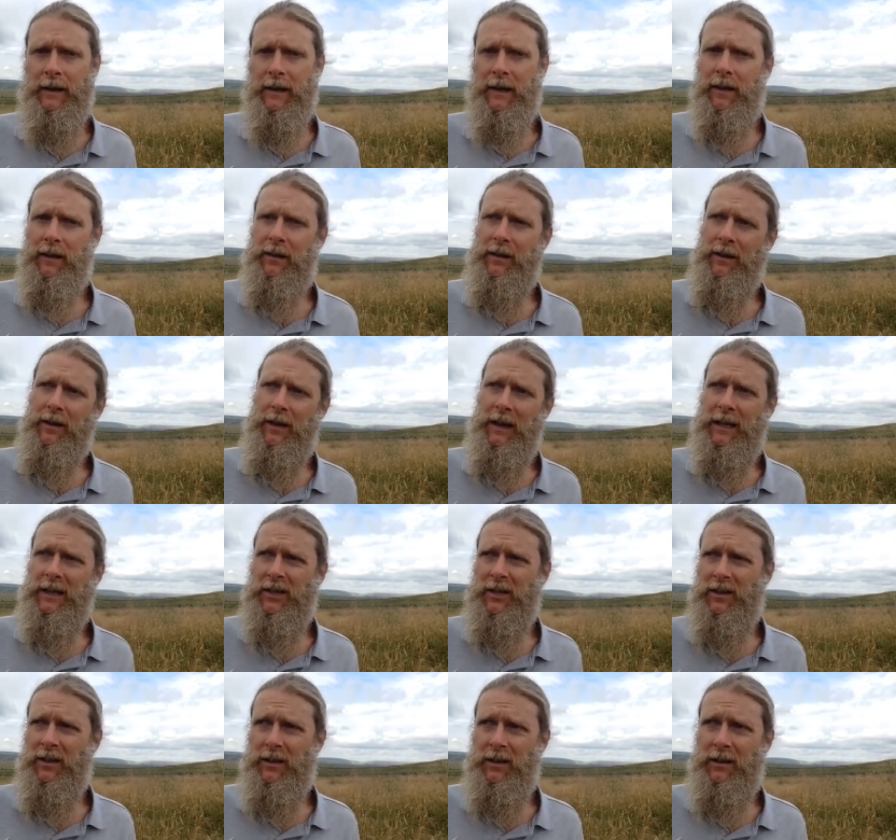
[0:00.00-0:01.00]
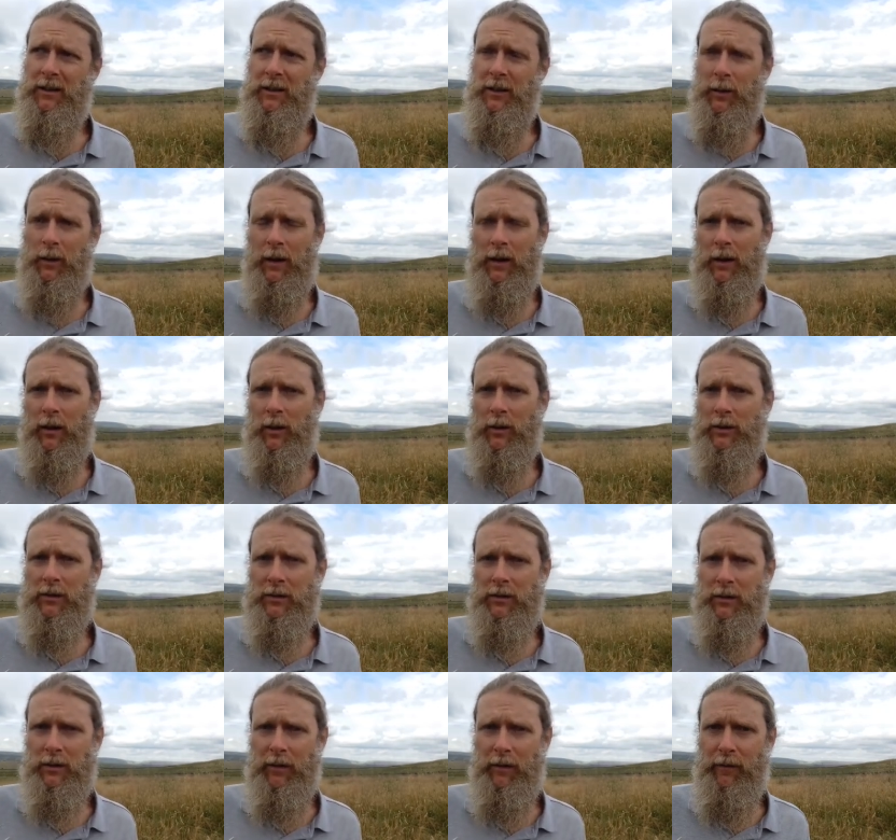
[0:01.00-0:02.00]
And I think, actually, no, I lost
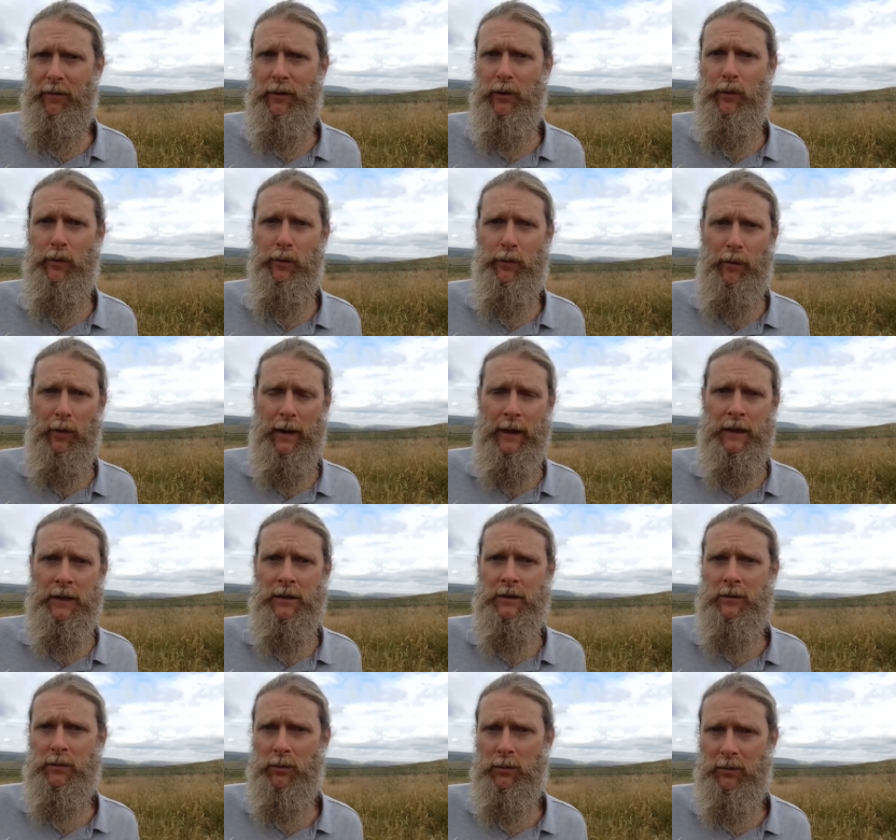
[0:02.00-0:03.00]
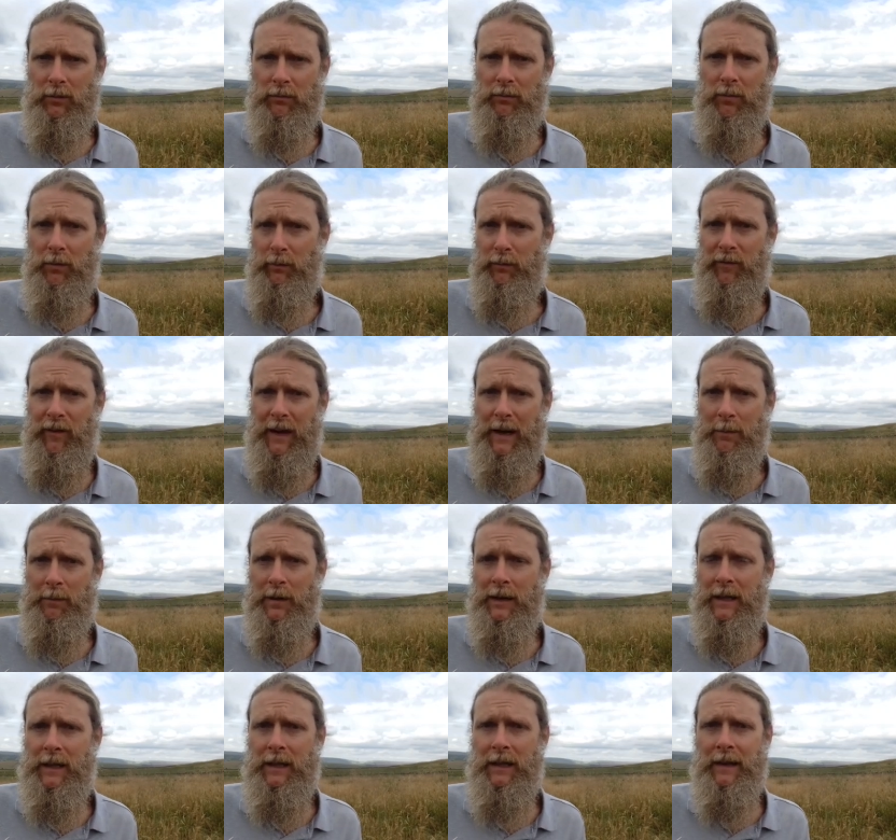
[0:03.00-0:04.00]
a few friends or
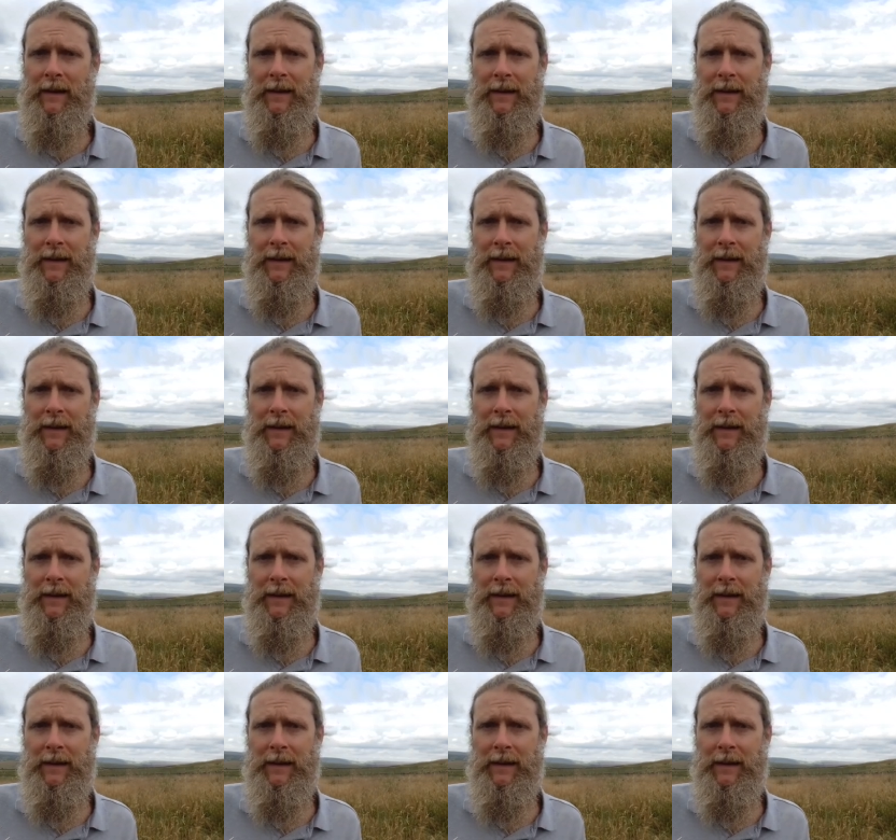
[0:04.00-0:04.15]
family